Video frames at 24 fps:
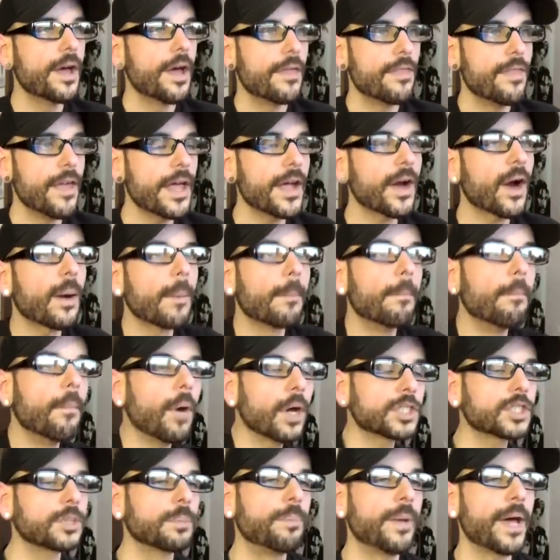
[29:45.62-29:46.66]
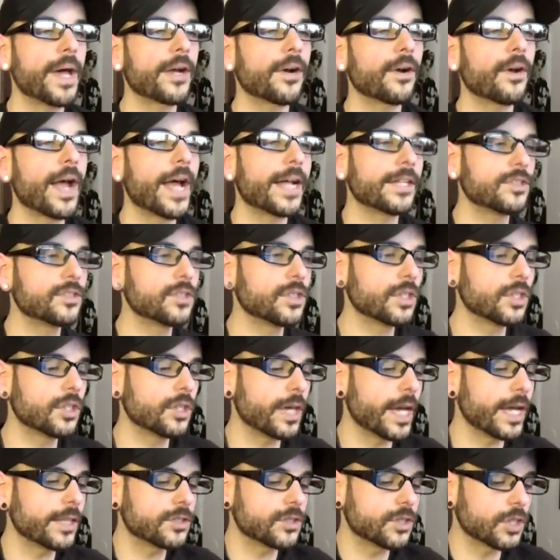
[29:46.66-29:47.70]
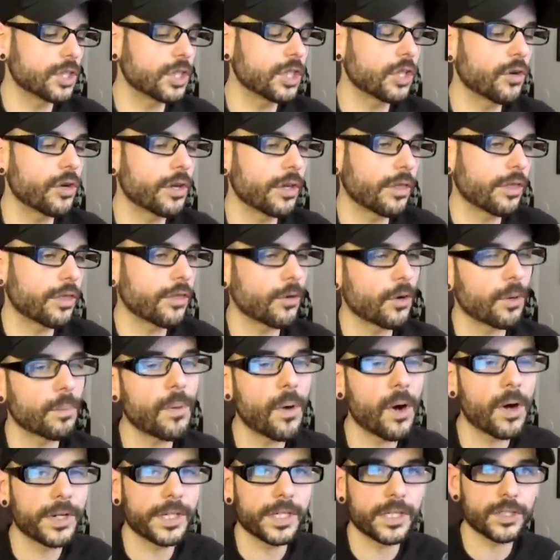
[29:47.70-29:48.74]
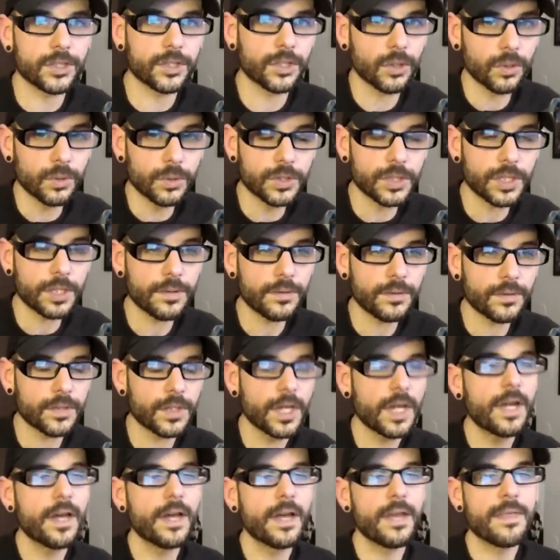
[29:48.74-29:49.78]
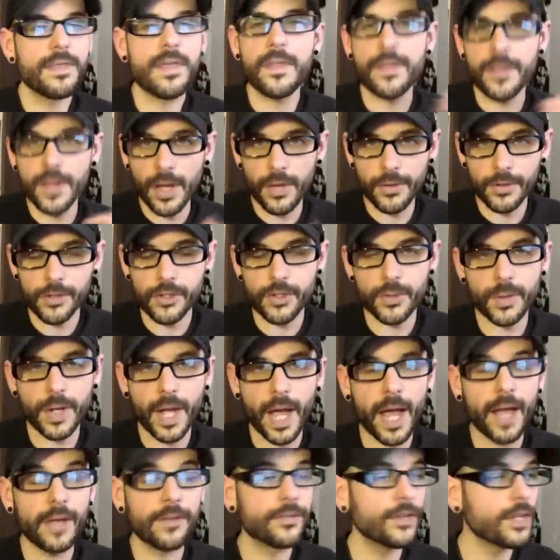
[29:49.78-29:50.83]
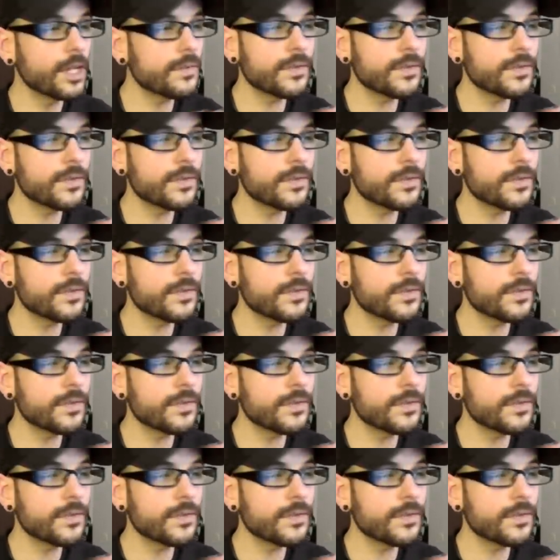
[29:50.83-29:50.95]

They are much better at secu at securing third-party exclusives than the other two guys.